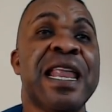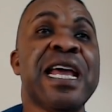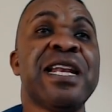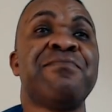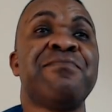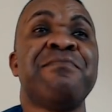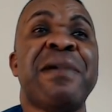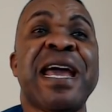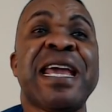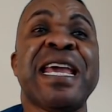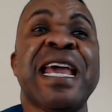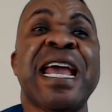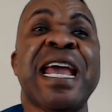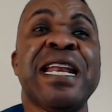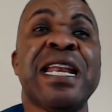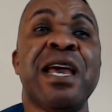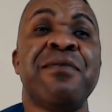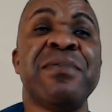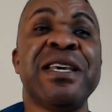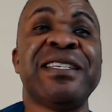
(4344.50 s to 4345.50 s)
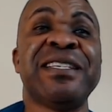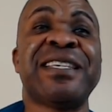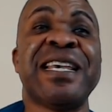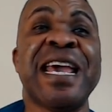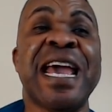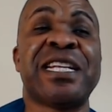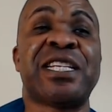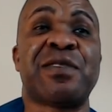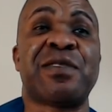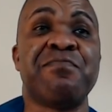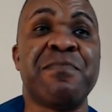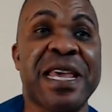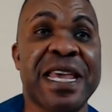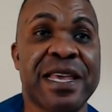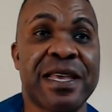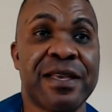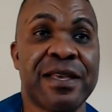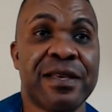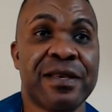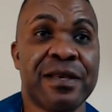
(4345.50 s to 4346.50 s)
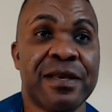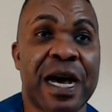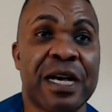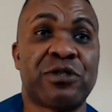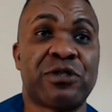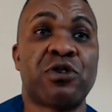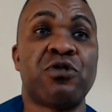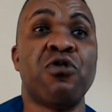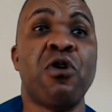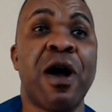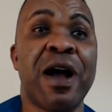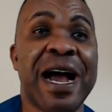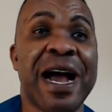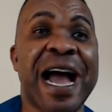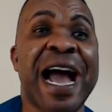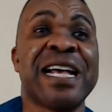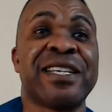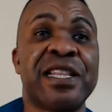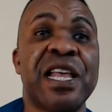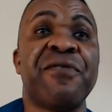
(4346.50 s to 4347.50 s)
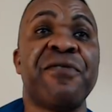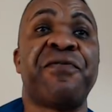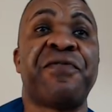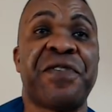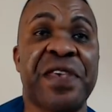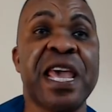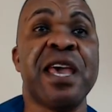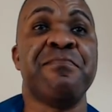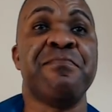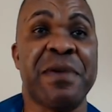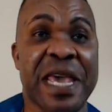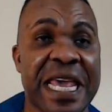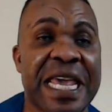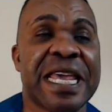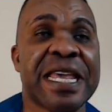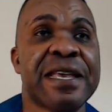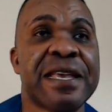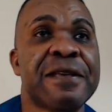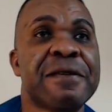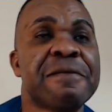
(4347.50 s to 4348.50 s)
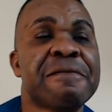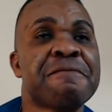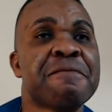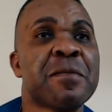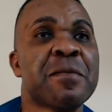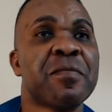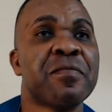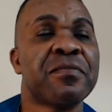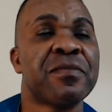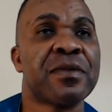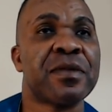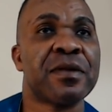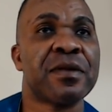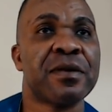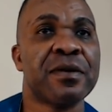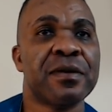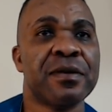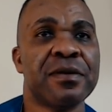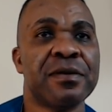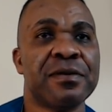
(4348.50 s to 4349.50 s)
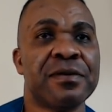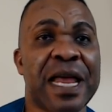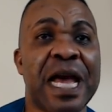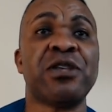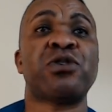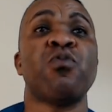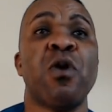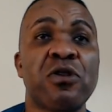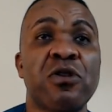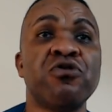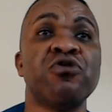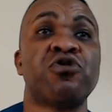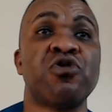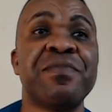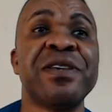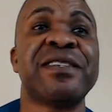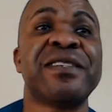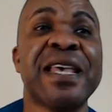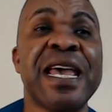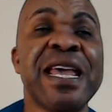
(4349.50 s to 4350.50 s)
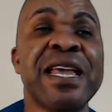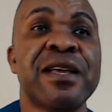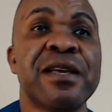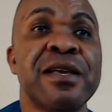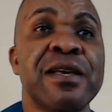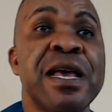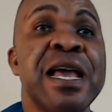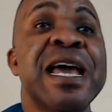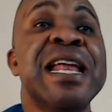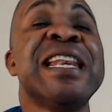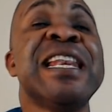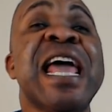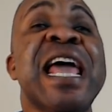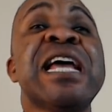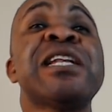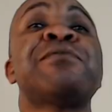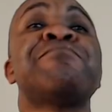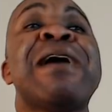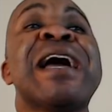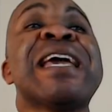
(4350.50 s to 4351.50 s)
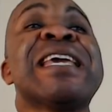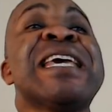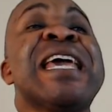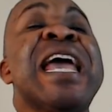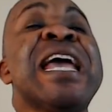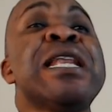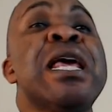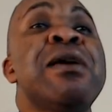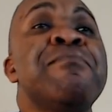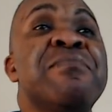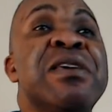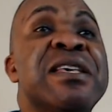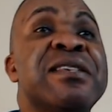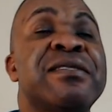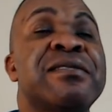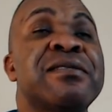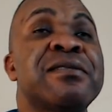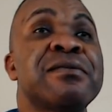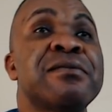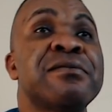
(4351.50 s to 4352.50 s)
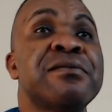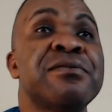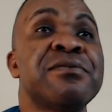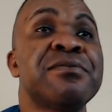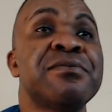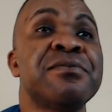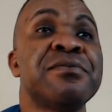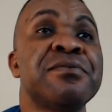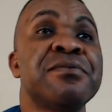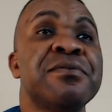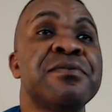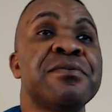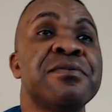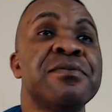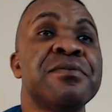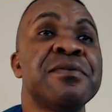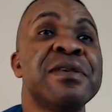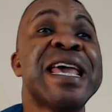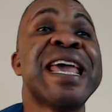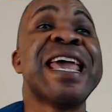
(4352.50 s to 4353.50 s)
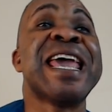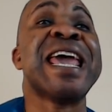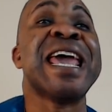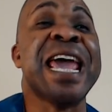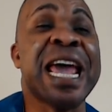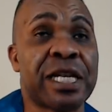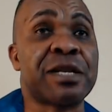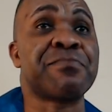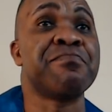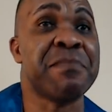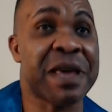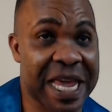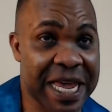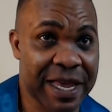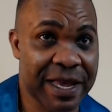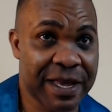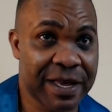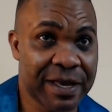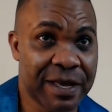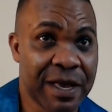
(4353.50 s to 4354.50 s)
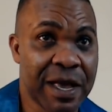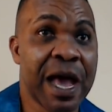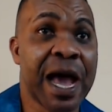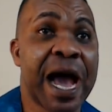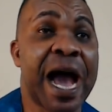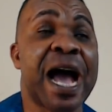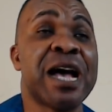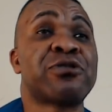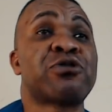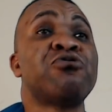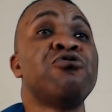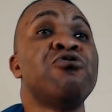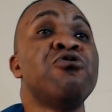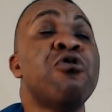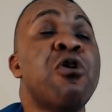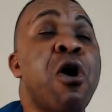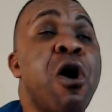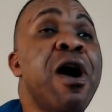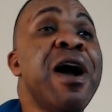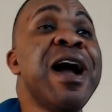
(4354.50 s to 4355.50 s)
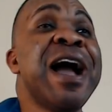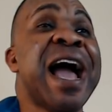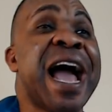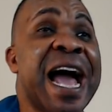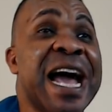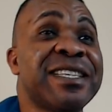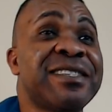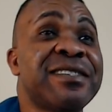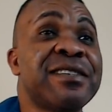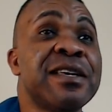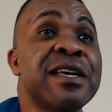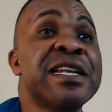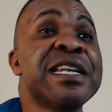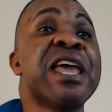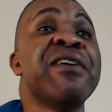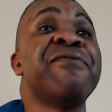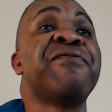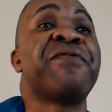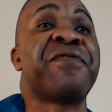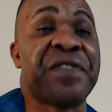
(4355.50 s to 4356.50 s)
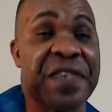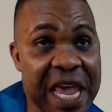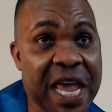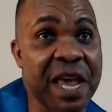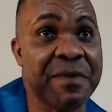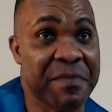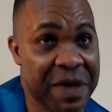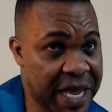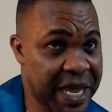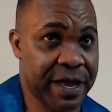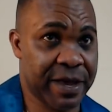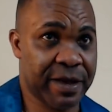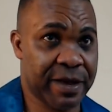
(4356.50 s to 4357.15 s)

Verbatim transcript: my enemies hate me as long as they fear me. That's what you should be saying. Let my enemies hate me as long as they fear me.